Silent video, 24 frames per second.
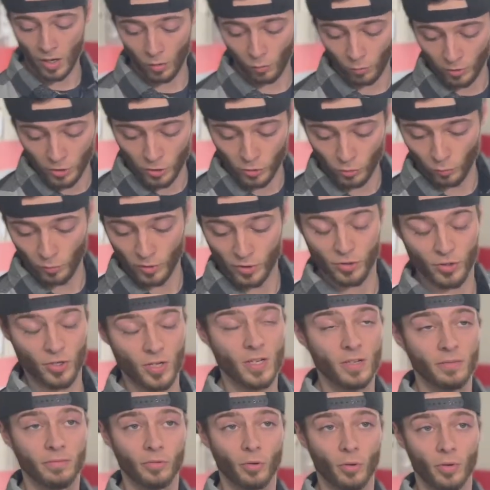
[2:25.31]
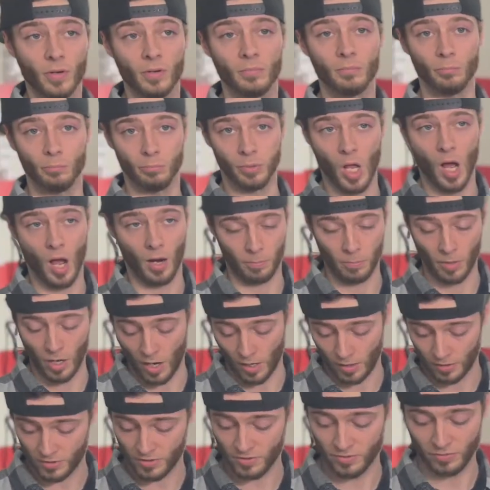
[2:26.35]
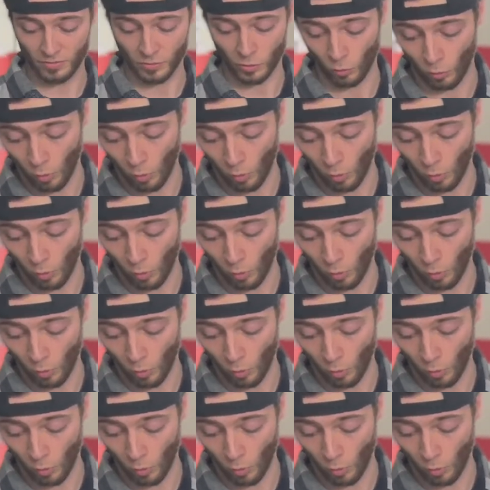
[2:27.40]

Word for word: When you receive your block box, you